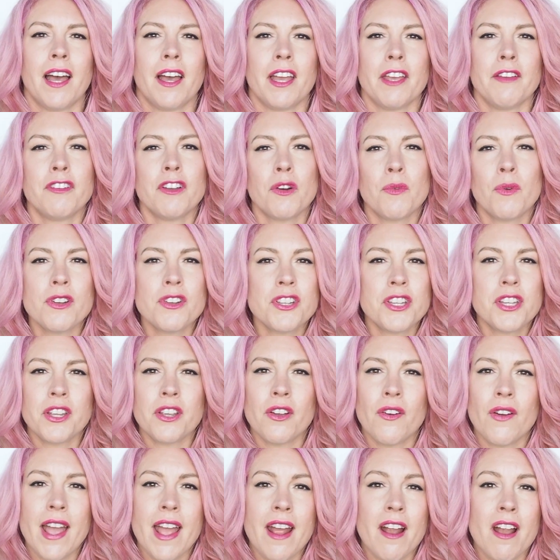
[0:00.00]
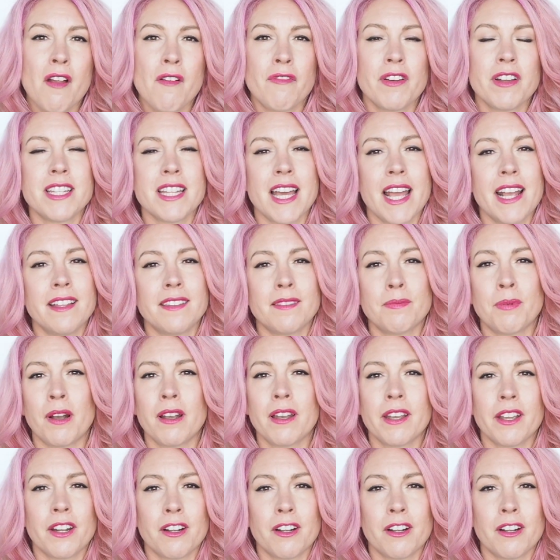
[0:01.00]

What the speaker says: If you're washing your hair every day, it's probably